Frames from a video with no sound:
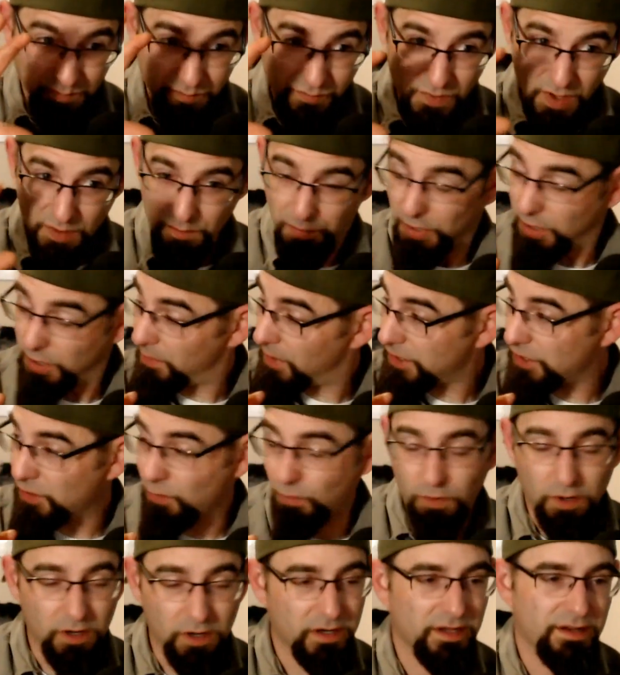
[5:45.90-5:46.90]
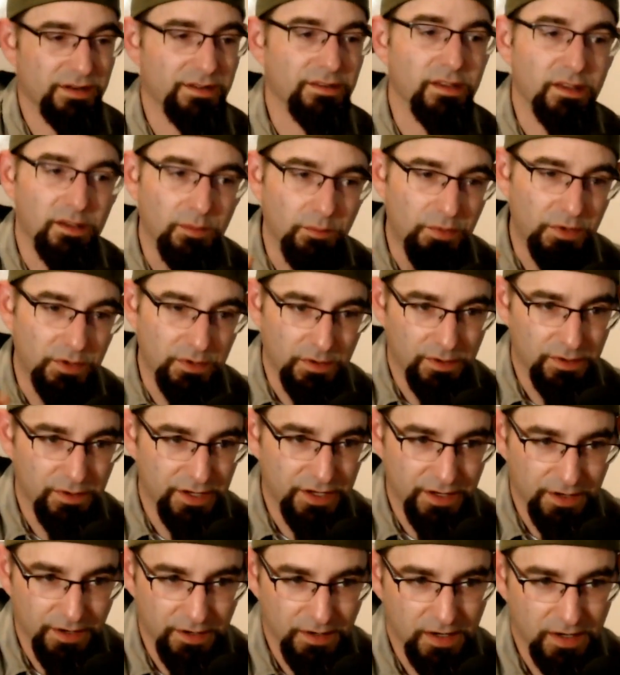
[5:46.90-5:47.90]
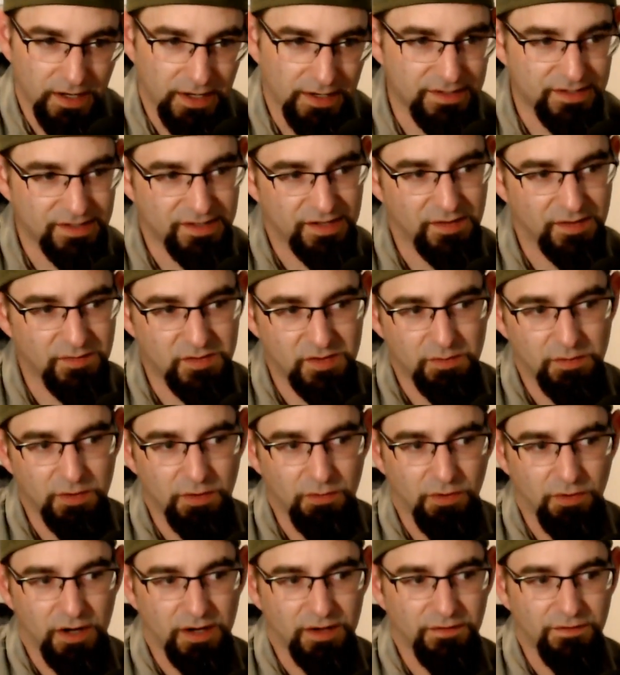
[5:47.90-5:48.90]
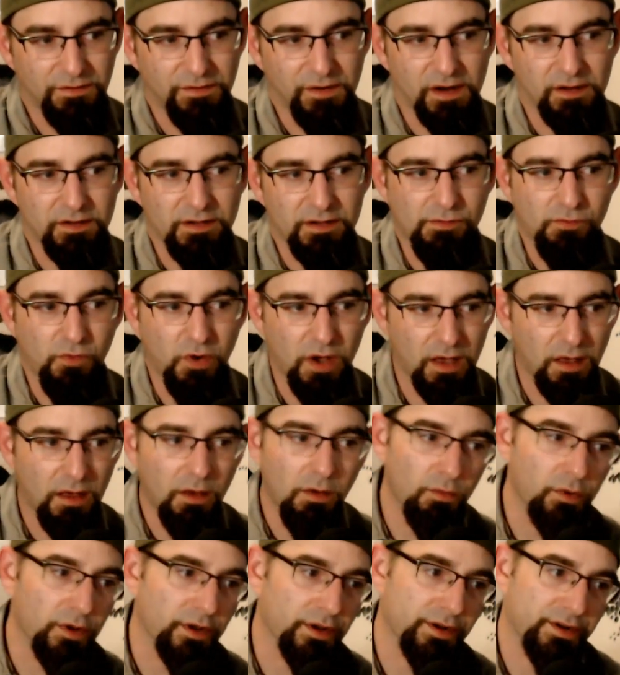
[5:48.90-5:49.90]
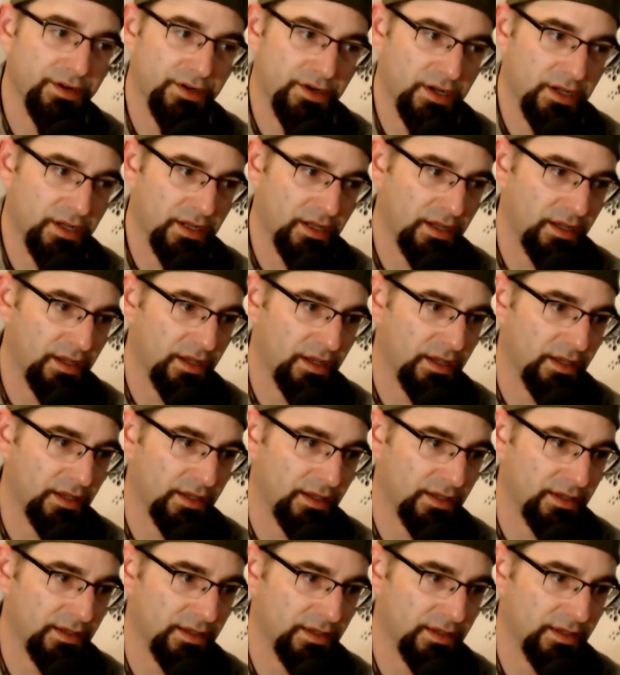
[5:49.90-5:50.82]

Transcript: put a bunch of work into the computer here and it seems to be running fairly well. The